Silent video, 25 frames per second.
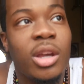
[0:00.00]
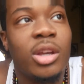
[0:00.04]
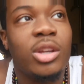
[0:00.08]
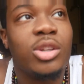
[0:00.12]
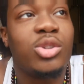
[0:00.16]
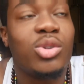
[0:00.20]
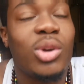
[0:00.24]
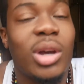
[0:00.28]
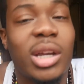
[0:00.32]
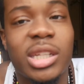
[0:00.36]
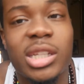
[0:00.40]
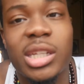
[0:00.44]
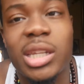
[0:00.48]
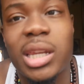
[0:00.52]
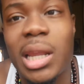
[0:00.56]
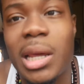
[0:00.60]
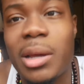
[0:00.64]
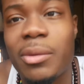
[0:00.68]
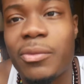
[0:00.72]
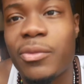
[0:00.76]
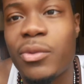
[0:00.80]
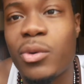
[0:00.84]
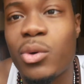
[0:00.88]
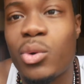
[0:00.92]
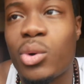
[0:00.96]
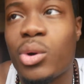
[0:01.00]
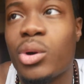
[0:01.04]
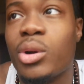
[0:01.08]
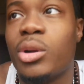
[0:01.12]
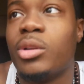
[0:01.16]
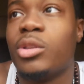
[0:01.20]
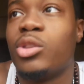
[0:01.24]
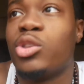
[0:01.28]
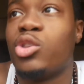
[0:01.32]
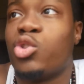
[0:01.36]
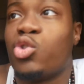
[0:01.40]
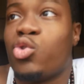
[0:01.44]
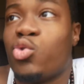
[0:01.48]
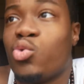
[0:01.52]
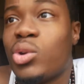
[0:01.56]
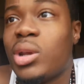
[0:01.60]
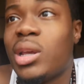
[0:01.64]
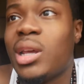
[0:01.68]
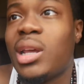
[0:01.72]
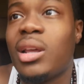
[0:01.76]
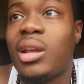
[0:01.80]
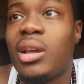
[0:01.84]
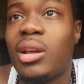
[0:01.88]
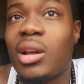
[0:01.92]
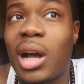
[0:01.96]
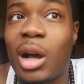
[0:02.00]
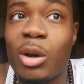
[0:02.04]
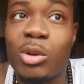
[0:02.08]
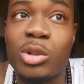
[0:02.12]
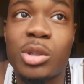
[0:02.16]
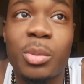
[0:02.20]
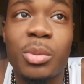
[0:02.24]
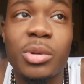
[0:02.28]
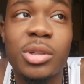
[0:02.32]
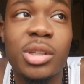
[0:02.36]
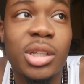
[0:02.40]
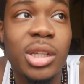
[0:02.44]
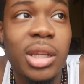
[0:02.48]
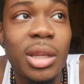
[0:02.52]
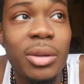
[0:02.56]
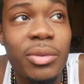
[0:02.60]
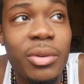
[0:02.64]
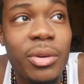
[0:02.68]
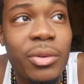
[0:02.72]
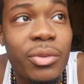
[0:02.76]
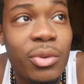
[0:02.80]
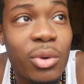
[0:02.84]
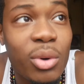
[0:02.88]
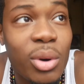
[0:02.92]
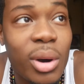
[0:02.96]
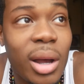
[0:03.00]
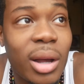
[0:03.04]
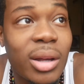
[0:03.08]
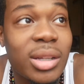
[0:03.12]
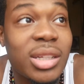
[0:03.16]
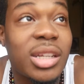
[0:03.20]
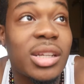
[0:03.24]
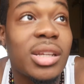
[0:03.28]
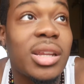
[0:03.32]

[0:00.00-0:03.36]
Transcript: So I slept for I was supposed to sleep for 4 hours.